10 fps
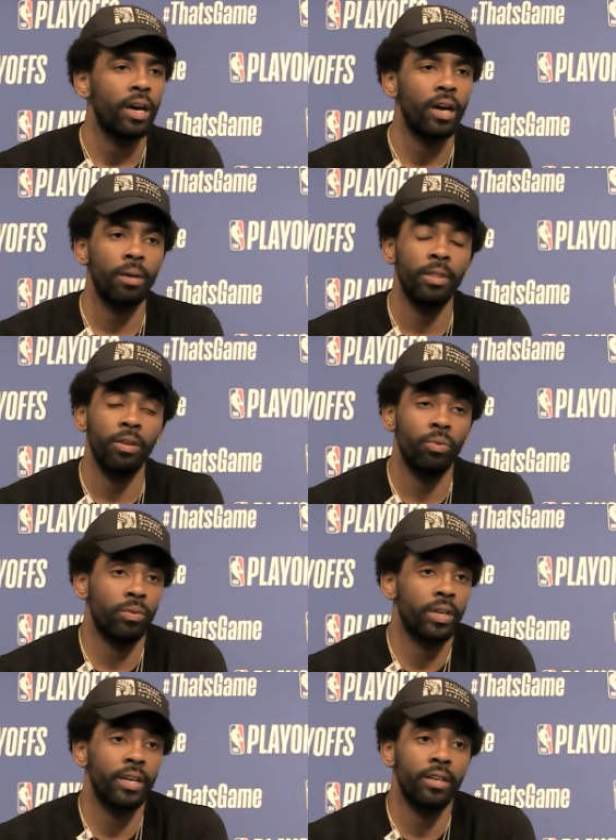And then when
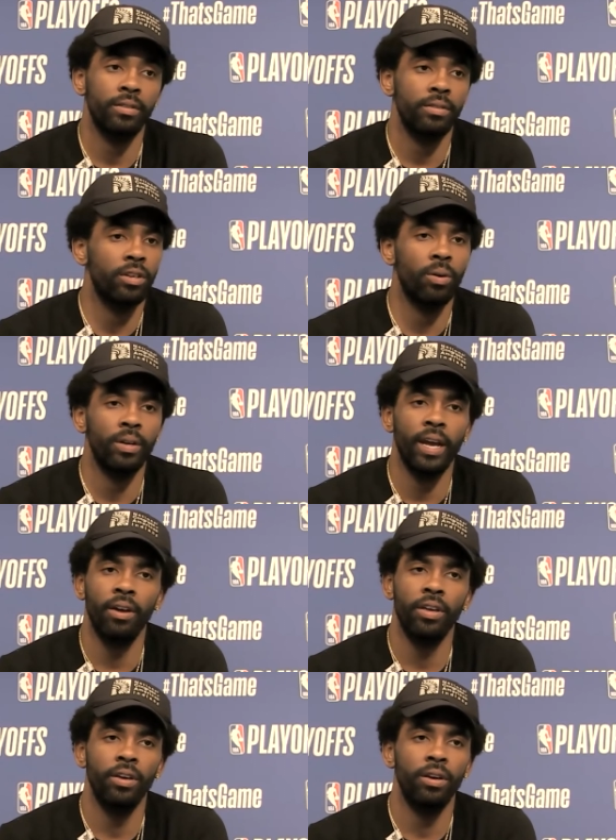we're going
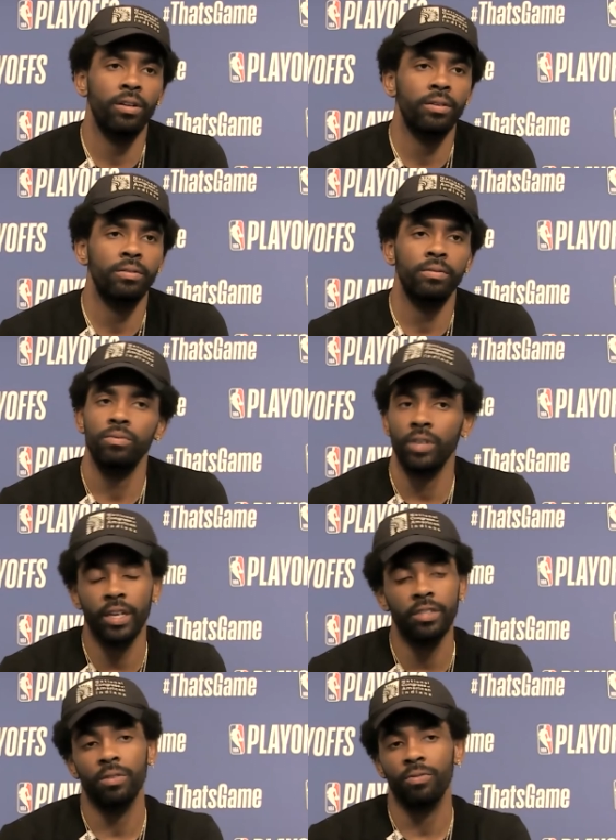downhill and
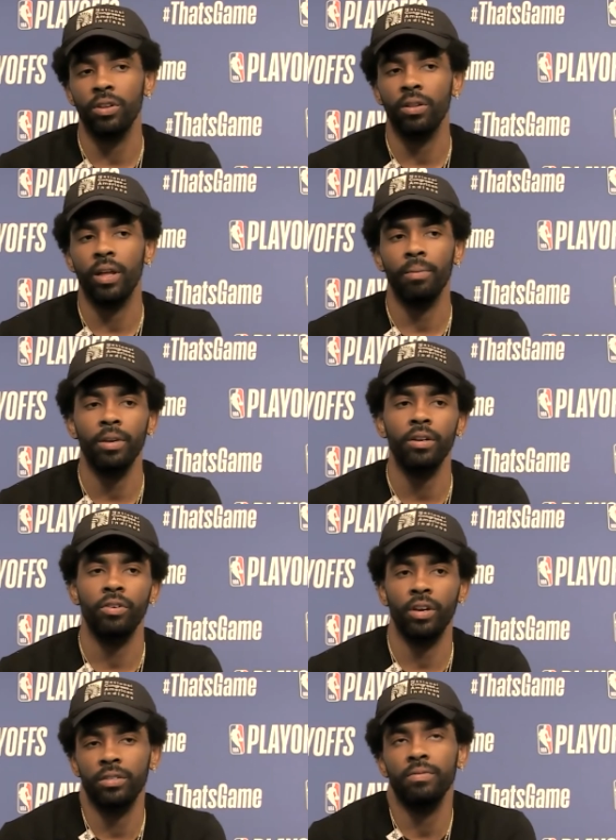getting to the free throw line, being
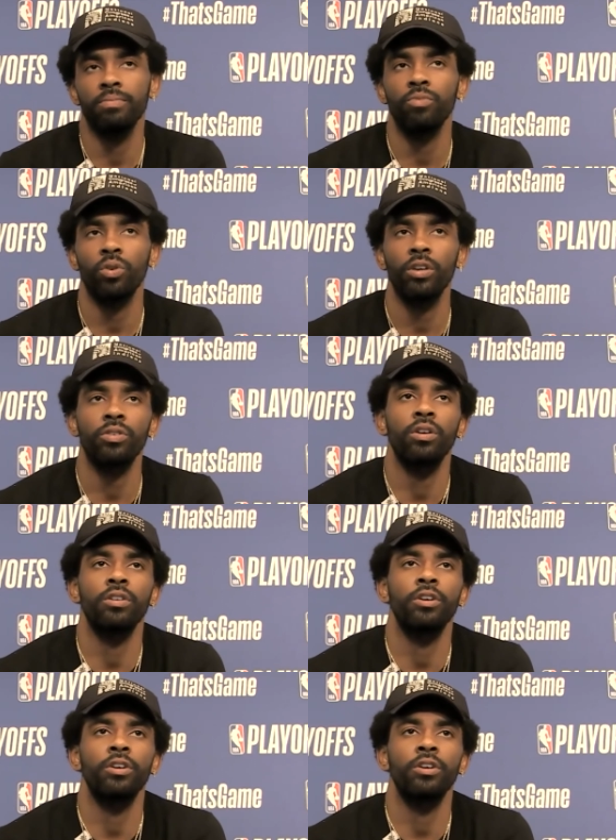aggressive, then we're also hard